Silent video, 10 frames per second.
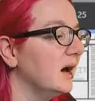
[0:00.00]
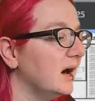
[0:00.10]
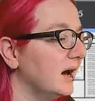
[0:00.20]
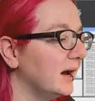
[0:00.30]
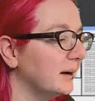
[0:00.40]

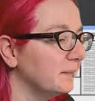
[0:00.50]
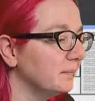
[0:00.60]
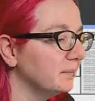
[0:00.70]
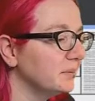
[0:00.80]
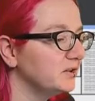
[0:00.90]

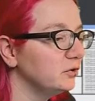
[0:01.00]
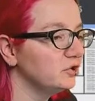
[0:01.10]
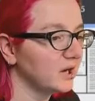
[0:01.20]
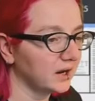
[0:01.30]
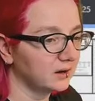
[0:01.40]
Um, but do
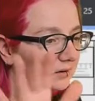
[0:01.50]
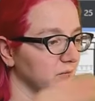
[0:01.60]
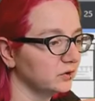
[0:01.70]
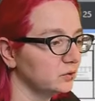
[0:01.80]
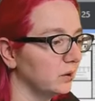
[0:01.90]
check
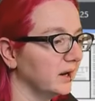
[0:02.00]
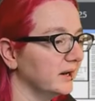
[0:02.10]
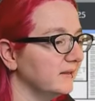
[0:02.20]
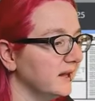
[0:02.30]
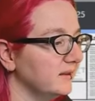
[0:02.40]
which one.
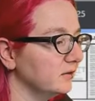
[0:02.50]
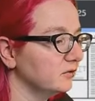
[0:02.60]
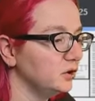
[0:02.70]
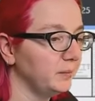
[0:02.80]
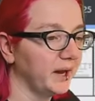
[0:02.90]
And then there's
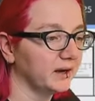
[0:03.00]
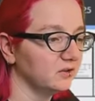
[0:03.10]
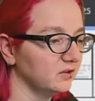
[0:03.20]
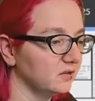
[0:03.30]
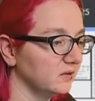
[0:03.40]
two
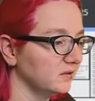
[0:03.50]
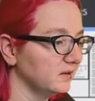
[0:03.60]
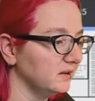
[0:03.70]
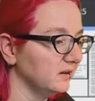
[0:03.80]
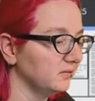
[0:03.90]
packages. There's the
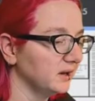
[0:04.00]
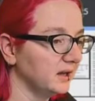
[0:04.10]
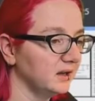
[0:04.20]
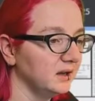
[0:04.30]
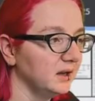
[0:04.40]

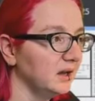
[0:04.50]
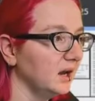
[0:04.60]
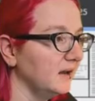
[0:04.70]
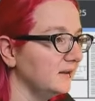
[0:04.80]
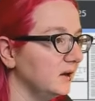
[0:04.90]
DFN
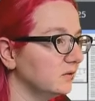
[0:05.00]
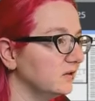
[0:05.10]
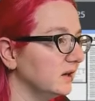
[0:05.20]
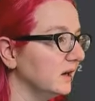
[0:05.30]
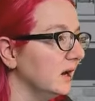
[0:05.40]
and the
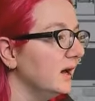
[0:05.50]
OT.